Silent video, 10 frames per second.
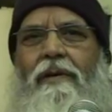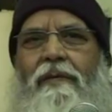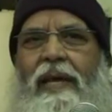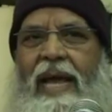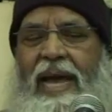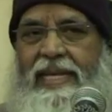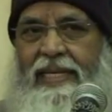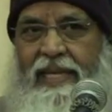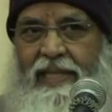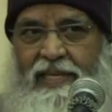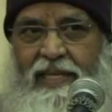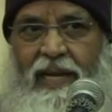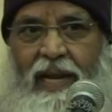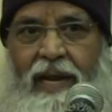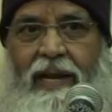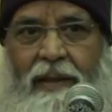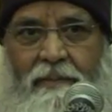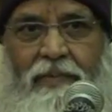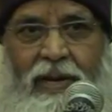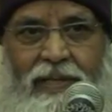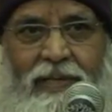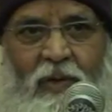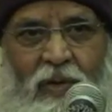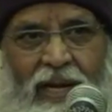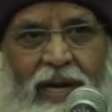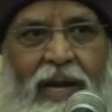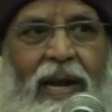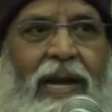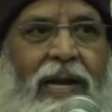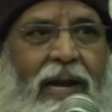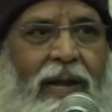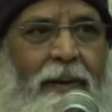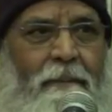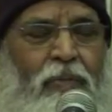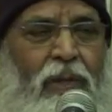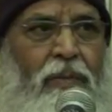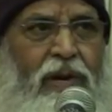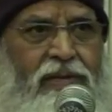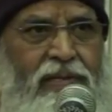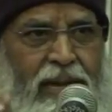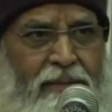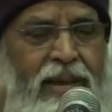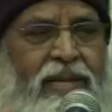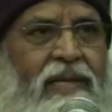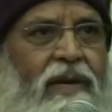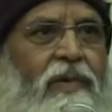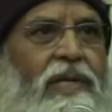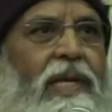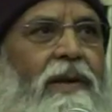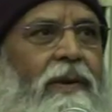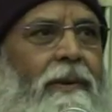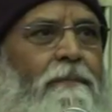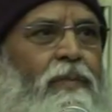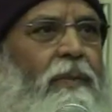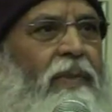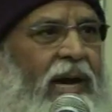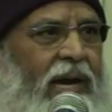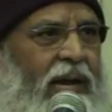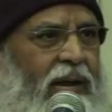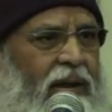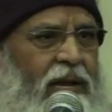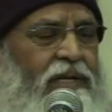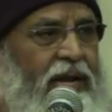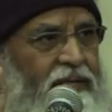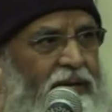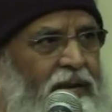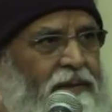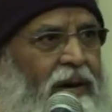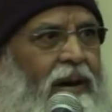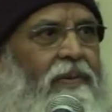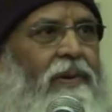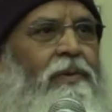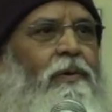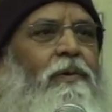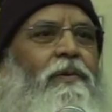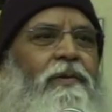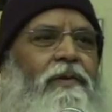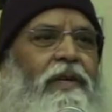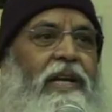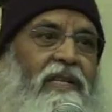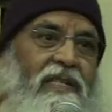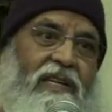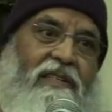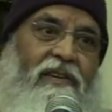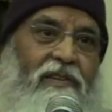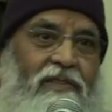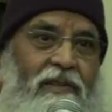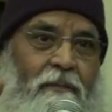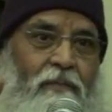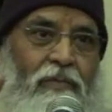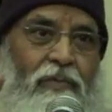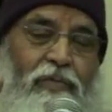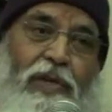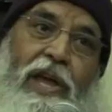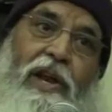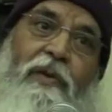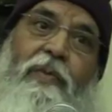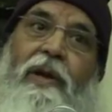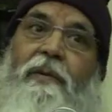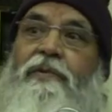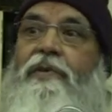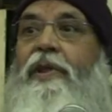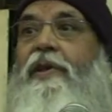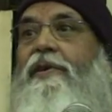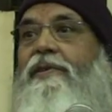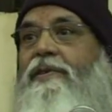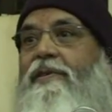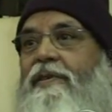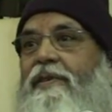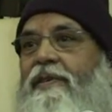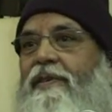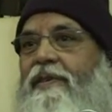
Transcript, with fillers: When I say this thing in time pass, you take it lightly. But the same answer was given by Chaitanya Mahaprabhu in Sanskrit. Then it becomes serious.